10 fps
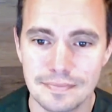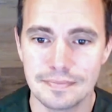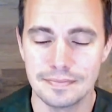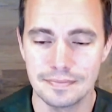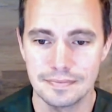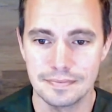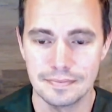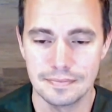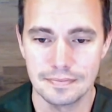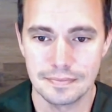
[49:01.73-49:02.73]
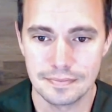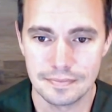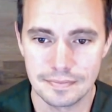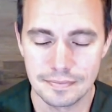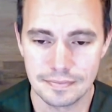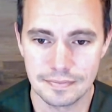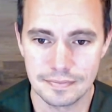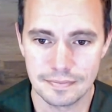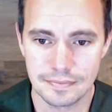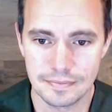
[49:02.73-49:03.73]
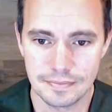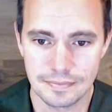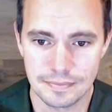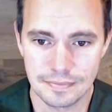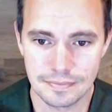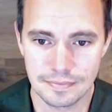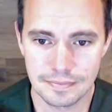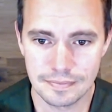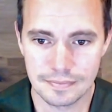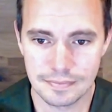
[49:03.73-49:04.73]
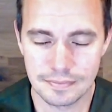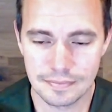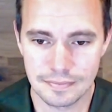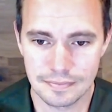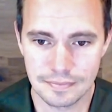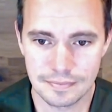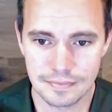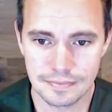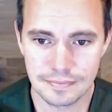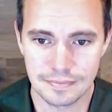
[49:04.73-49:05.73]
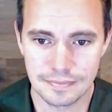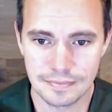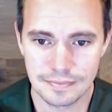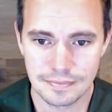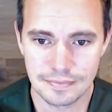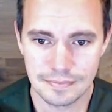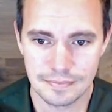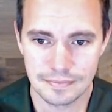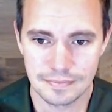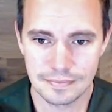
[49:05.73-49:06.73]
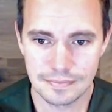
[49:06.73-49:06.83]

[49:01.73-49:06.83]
(silent)